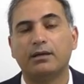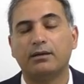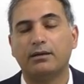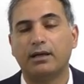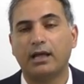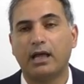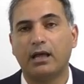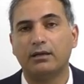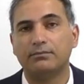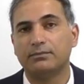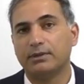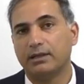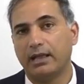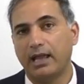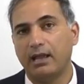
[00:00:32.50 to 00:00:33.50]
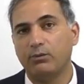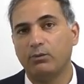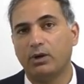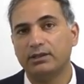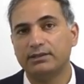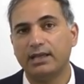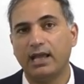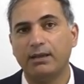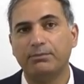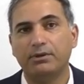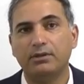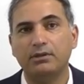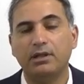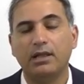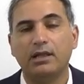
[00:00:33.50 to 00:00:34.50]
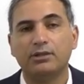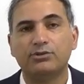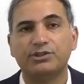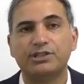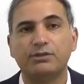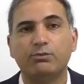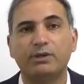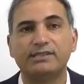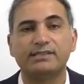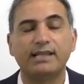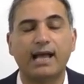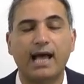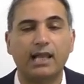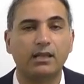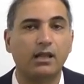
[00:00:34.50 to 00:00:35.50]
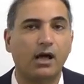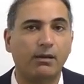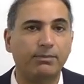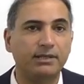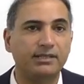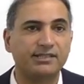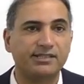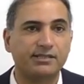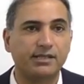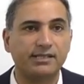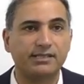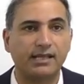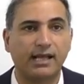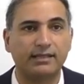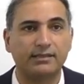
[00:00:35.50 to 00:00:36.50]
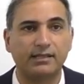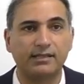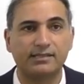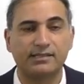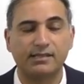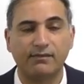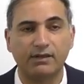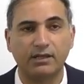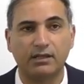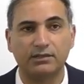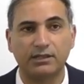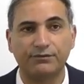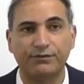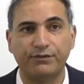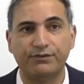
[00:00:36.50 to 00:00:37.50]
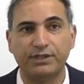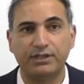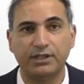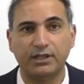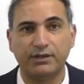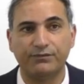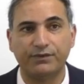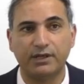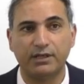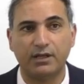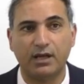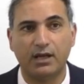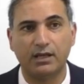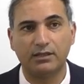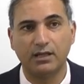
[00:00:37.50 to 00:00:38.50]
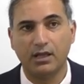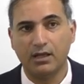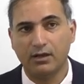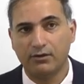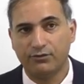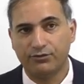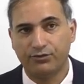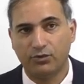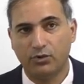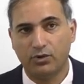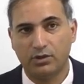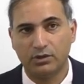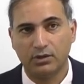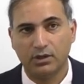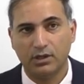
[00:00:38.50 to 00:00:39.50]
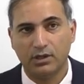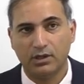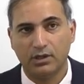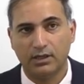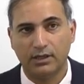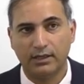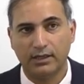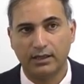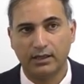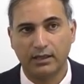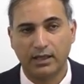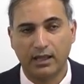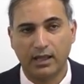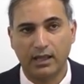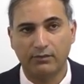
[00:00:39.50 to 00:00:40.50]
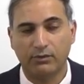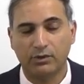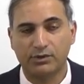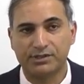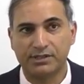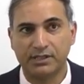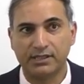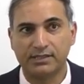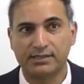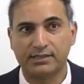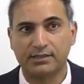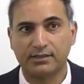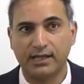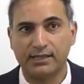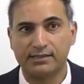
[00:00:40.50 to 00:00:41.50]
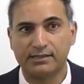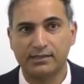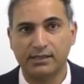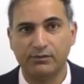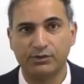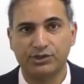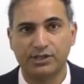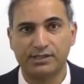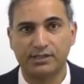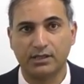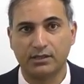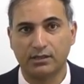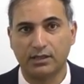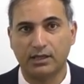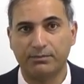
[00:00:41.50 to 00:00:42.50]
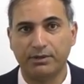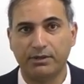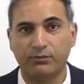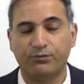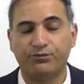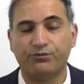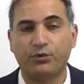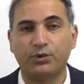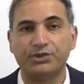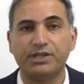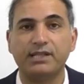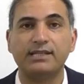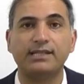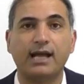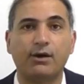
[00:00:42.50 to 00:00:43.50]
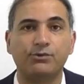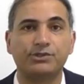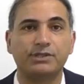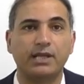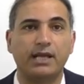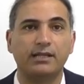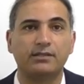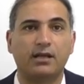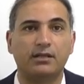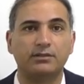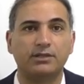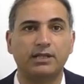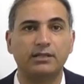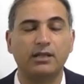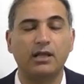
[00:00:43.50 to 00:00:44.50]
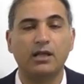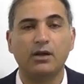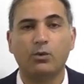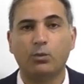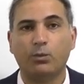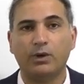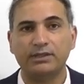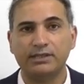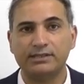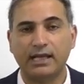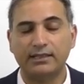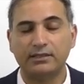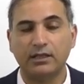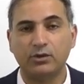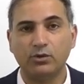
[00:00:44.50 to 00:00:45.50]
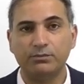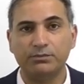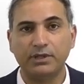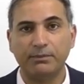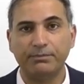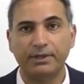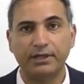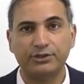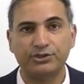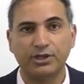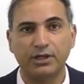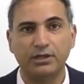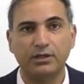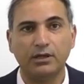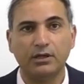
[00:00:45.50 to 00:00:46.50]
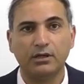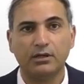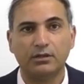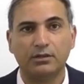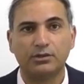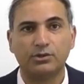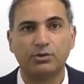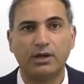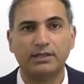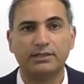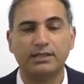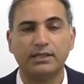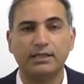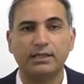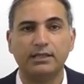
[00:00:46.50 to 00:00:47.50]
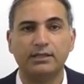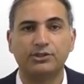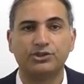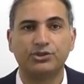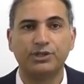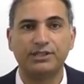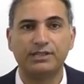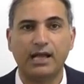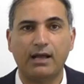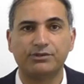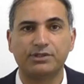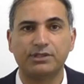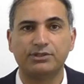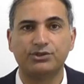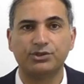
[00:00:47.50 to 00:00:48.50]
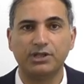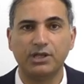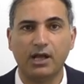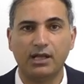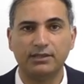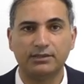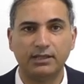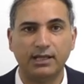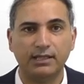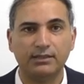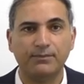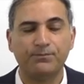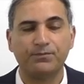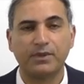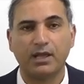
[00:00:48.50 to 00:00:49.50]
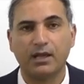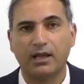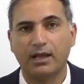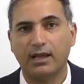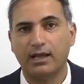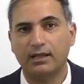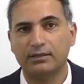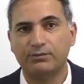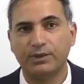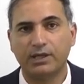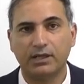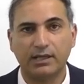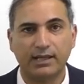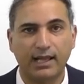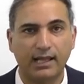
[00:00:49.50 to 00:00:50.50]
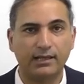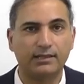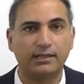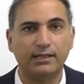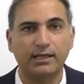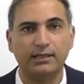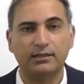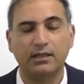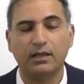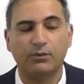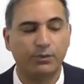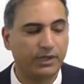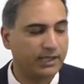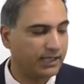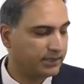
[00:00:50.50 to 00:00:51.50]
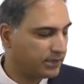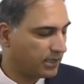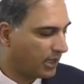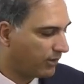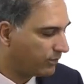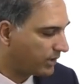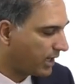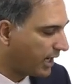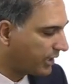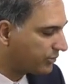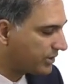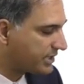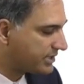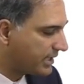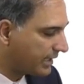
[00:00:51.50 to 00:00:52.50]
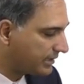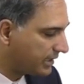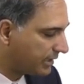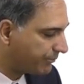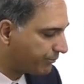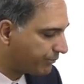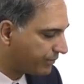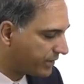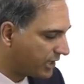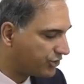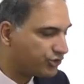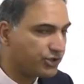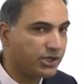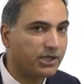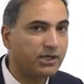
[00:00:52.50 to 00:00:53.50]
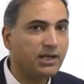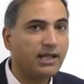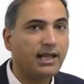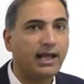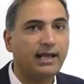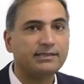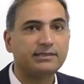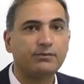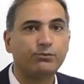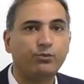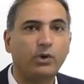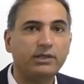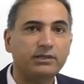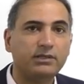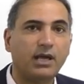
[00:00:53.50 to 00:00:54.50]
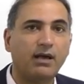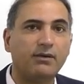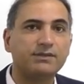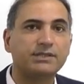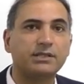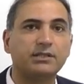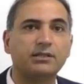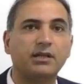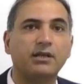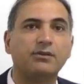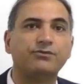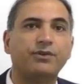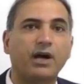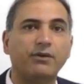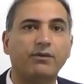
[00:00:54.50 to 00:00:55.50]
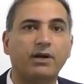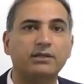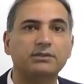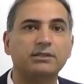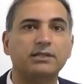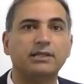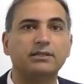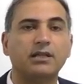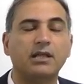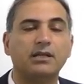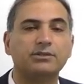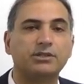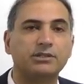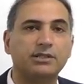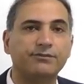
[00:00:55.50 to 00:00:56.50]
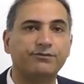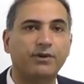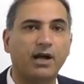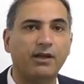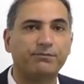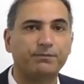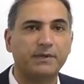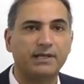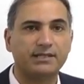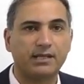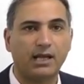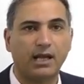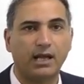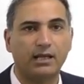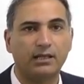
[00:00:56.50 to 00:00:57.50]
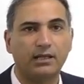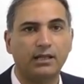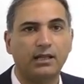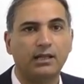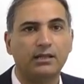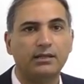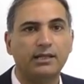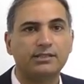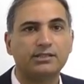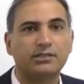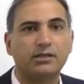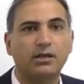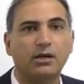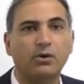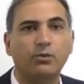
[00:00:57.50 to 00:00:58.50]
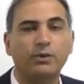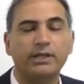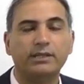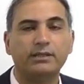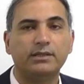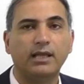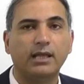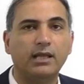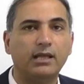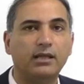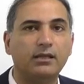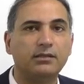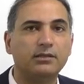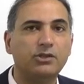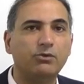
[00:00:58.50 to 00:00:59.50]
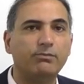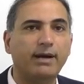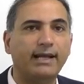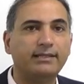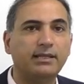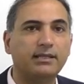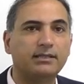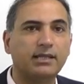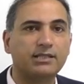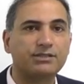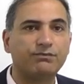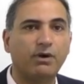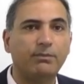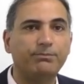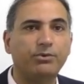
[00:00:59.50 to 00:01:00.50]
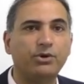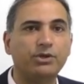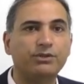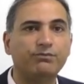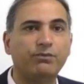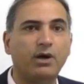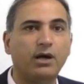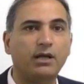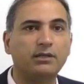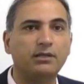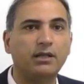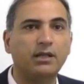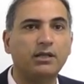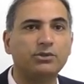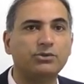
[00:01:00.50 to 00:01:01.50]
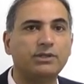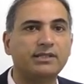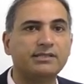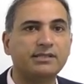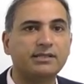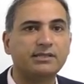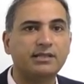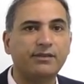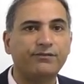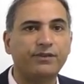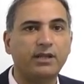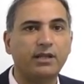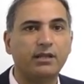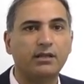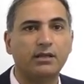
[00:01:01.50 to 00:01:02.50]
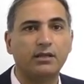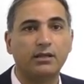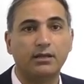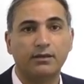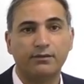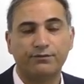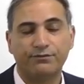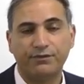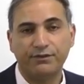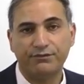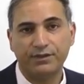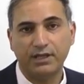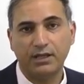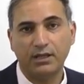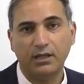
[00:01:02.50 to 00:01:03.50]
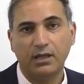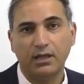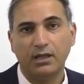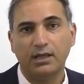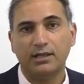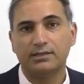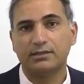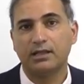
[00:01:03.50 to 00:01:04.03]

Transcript: uh, A one table to see what's the allowable stress at the seven hundred fifty degree Fahrenheit for uh, A one oh six grade C, which is going to be fourteen thousand eight hundred. What is at the room temperature? twenty-three thousand three hundred. And we're going to calculate. We get the, our hydrostatic pressure as a one thousand five hundred thirty-five P S I. Let's go with the pneumatic test. one point one to the sixty, fifty is